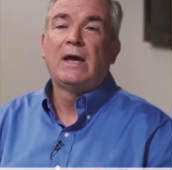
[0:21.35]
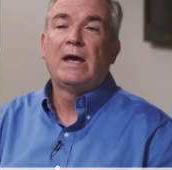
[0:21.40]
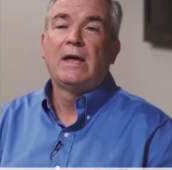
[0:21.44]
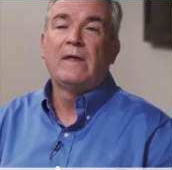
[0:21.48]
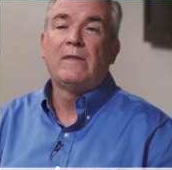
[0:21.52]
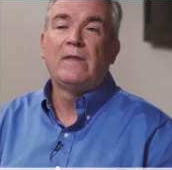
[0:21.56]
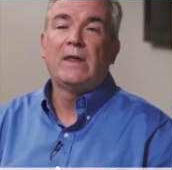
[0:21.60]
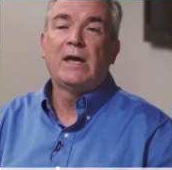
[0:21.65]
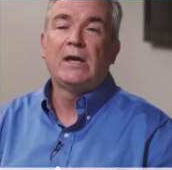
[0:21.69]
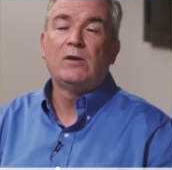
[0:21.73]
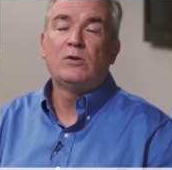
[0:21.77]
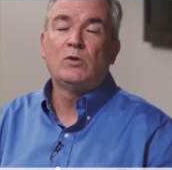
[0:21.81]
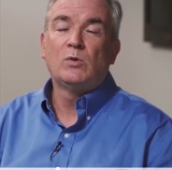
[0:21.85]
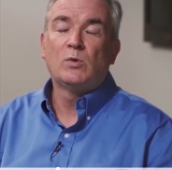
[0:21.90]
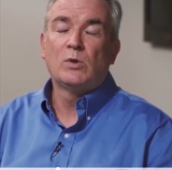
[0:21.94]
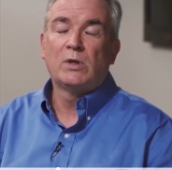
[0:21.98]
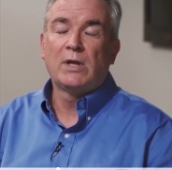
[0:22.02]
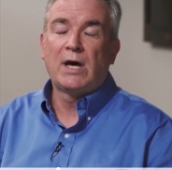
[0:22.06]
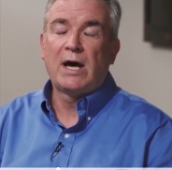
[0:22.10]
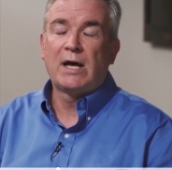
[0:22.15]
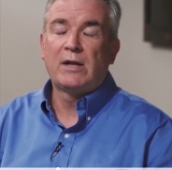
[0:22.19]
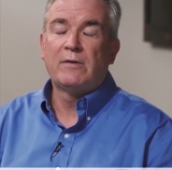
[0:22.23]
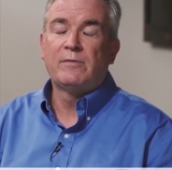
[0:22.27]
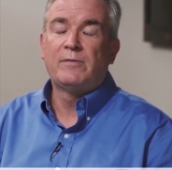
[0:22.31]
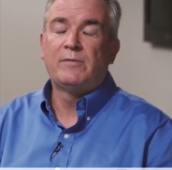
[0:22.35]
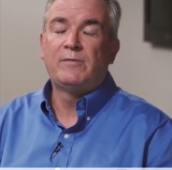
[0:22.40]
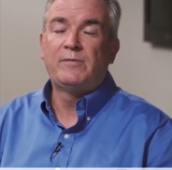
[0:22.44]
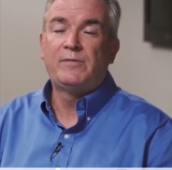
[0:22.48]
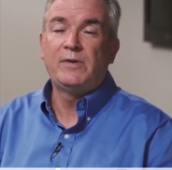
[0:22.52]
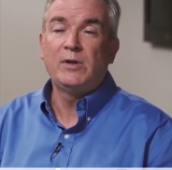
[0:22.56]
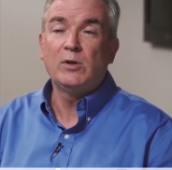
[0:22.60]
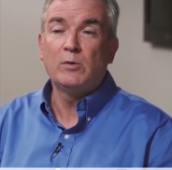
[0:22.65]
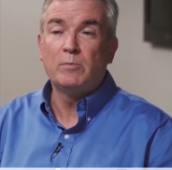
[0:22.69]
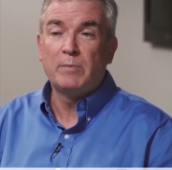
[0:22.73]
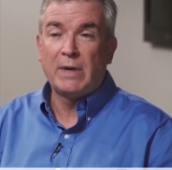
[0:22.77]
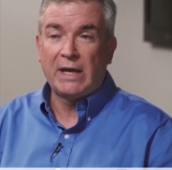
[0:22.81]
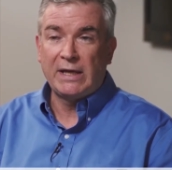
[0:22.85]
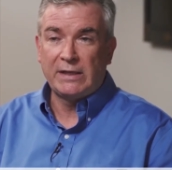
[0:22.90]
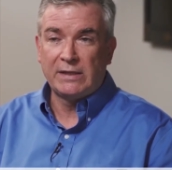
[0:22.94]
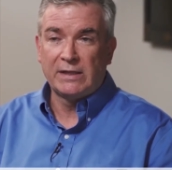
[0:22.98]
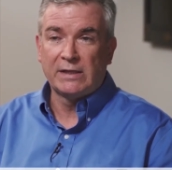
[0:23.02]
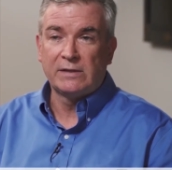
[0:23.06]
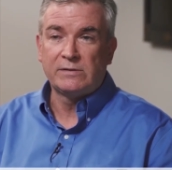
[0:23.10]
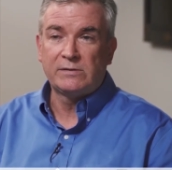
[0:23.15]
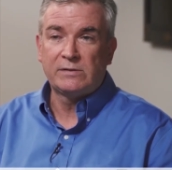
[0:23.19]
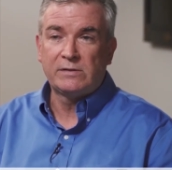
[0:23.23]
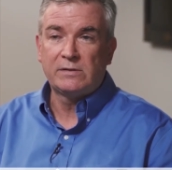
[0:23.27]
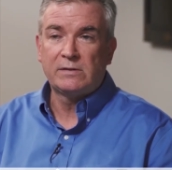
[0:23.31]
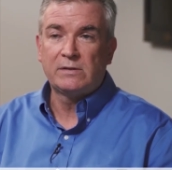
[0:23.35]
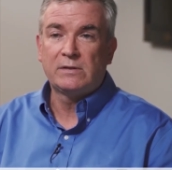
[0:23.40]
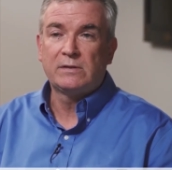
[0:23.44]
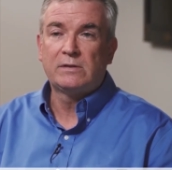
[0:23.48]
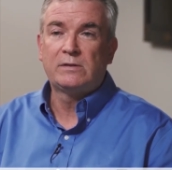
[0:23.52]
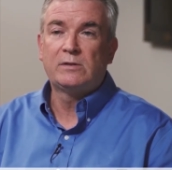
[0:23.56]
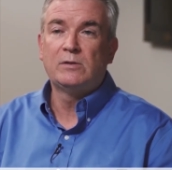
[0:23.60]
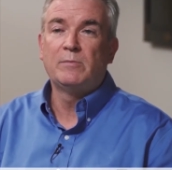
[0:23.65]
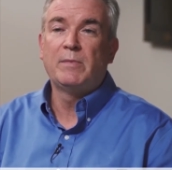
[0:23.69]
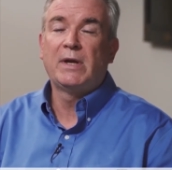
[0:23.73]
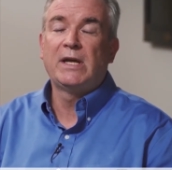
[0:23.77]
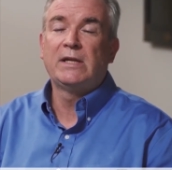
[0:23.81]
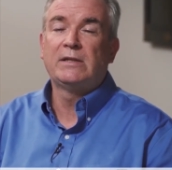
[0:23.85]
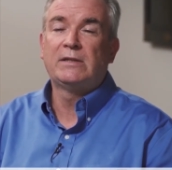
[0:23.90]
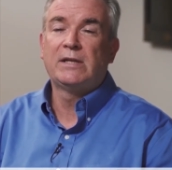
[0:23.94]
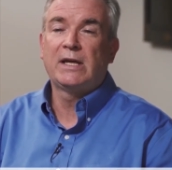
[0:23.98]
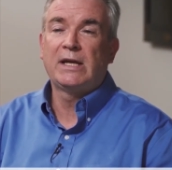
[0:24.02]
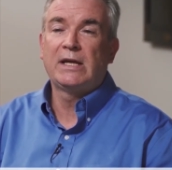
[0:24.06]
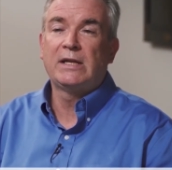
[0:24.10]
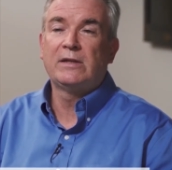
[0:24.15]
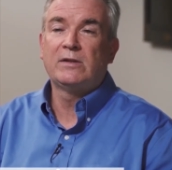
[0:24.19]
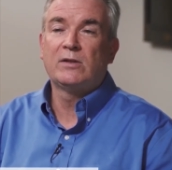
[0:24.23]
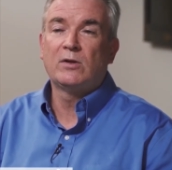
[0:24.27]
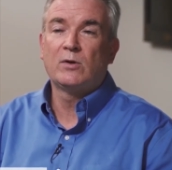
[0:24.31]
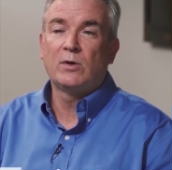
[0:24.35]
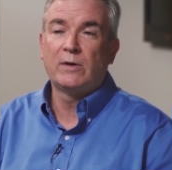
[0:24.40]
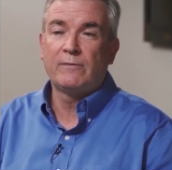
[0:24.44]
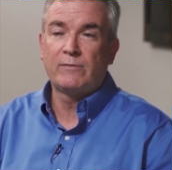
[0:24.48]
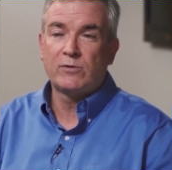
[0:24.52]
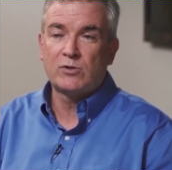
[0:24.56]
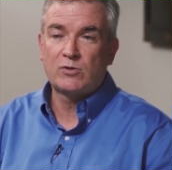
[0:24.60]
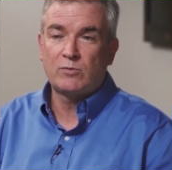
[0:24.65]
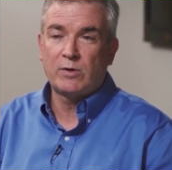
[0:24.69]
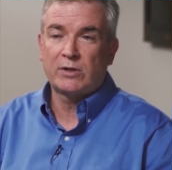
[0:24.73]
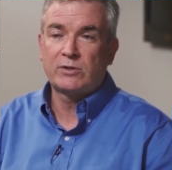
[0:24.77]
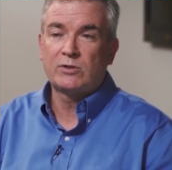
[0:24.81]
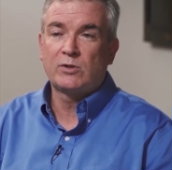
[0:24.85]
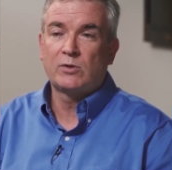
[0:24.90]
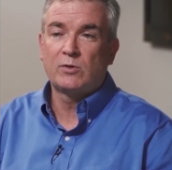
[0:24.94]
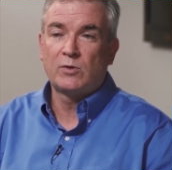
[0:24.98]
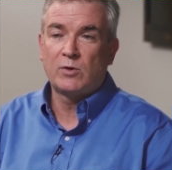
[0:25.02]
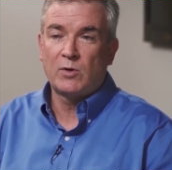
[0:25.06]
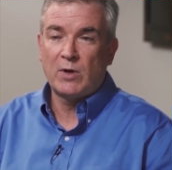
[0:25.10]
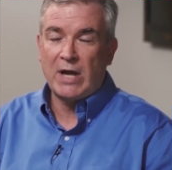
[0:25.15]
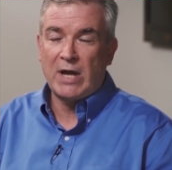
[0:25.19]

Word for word: and they do a lot of field maintenance to maintain their infrastructure and their